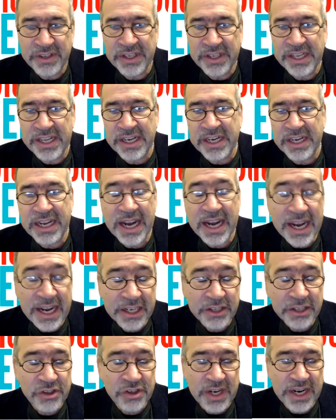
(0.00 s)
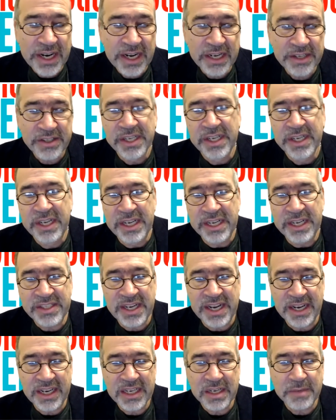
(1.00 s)
If you get a contract, it's
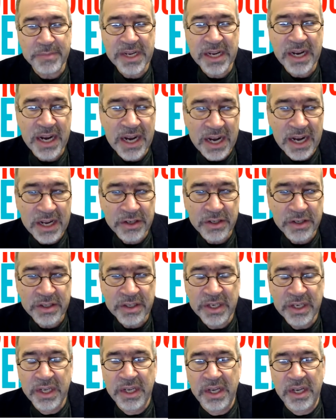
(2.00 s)
not going to be honored.